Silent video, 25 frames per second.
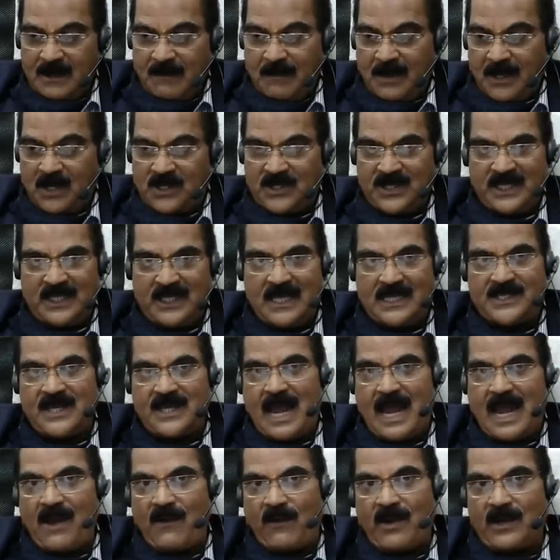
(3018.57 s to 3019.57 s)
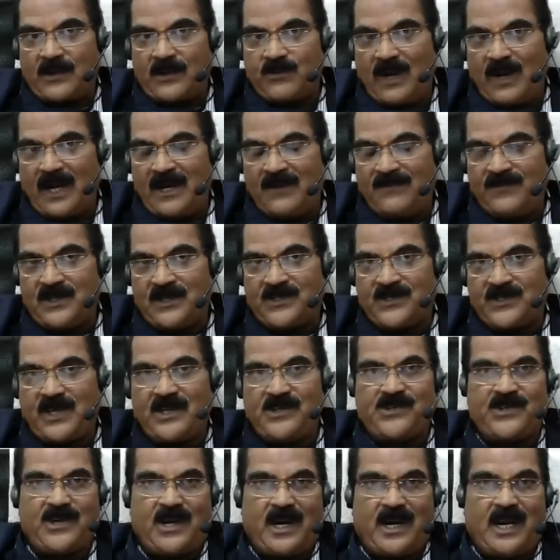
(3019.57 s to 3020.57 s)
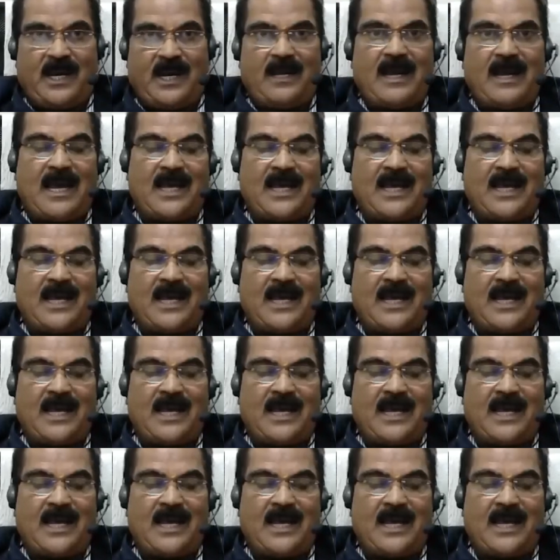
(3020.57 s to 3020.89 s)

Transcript: because in this now 21st century,